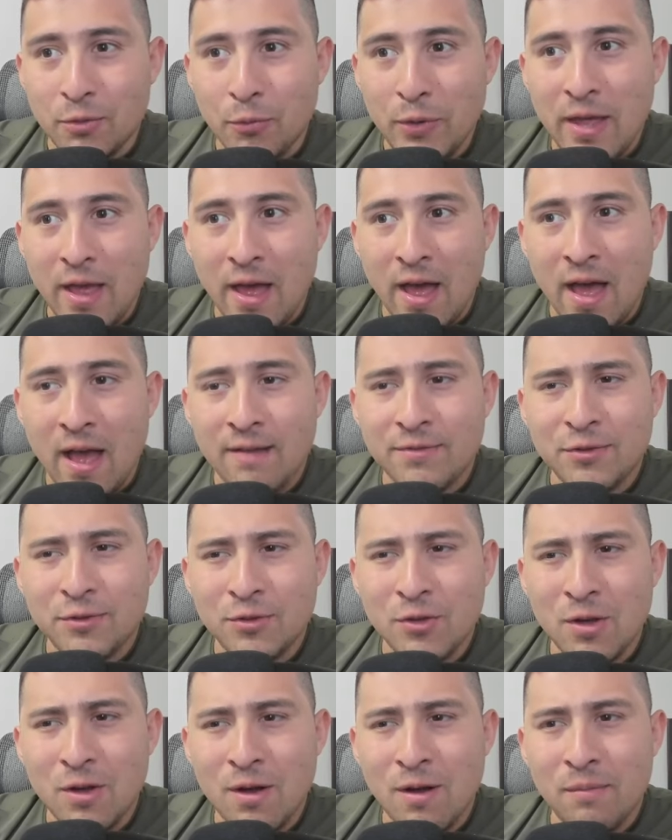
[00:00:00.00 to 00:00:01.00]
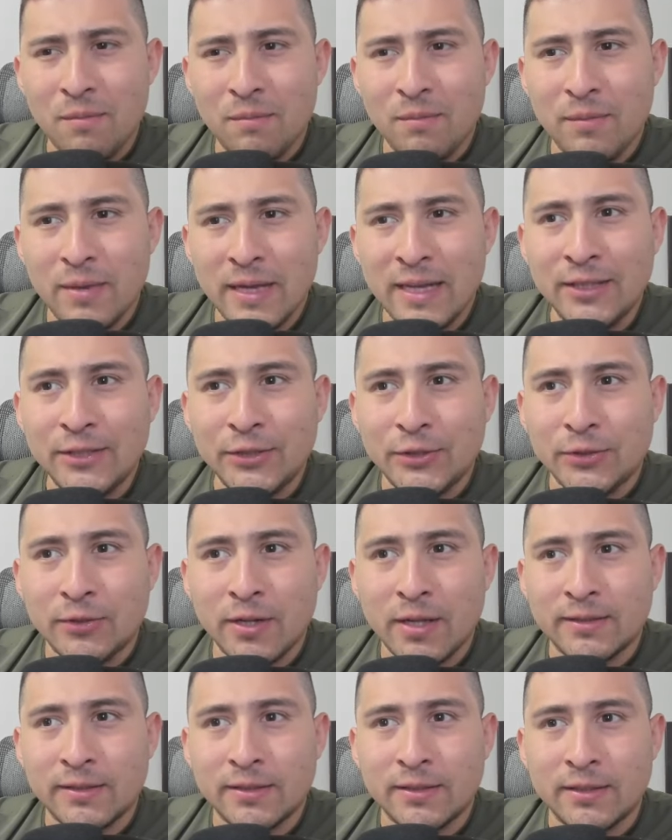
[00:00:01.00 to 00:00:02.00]
We have some
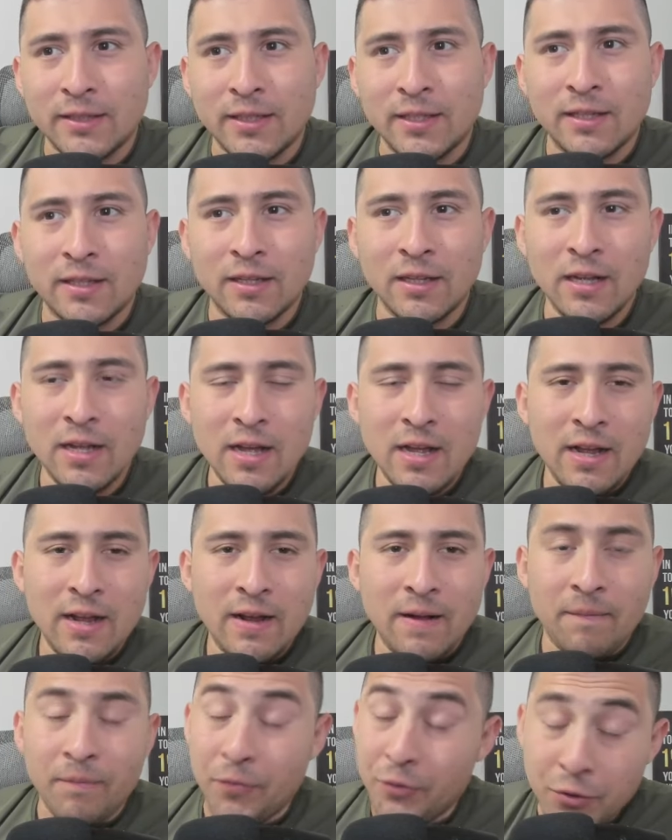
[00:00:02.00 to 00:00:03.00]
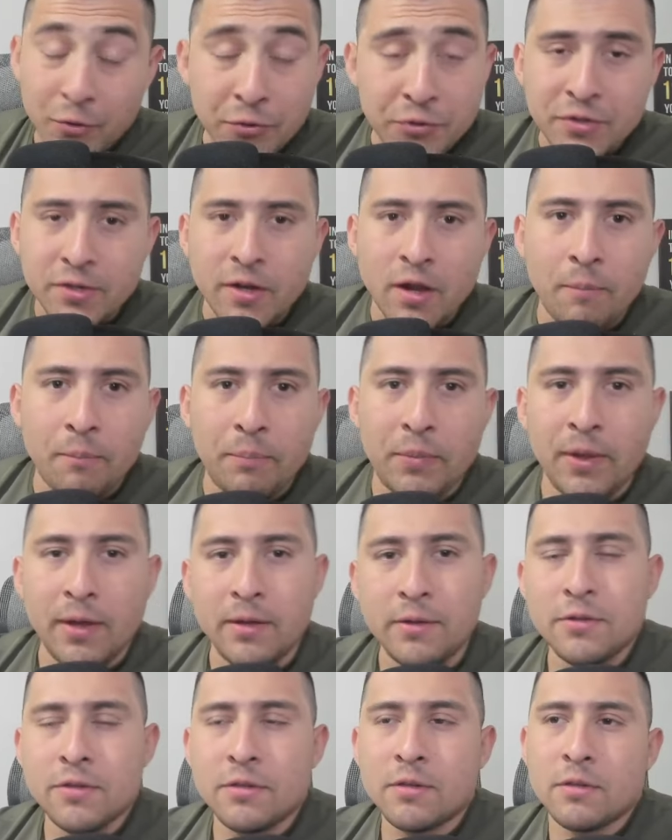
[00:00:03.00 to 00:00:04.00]
interesting news and
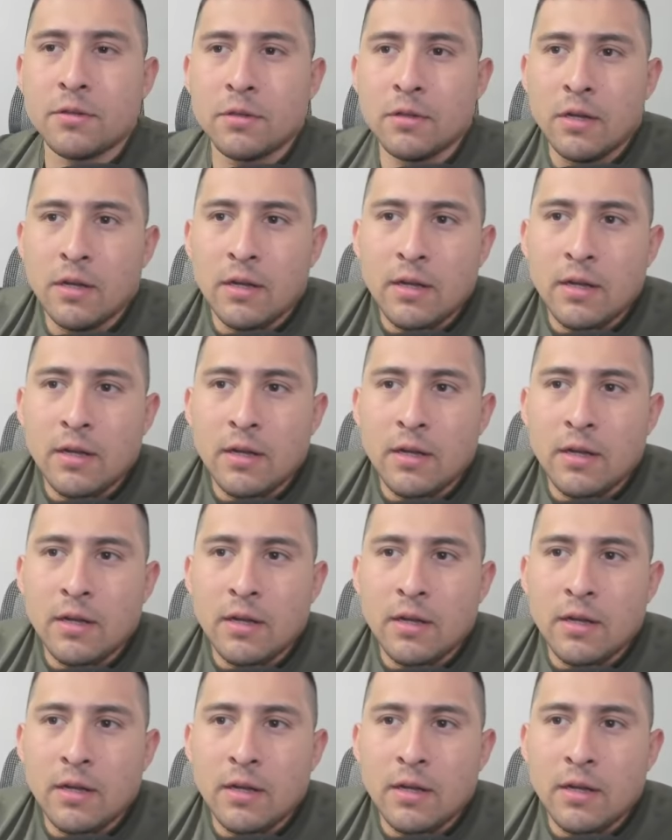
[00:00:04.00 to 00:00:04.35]
updates.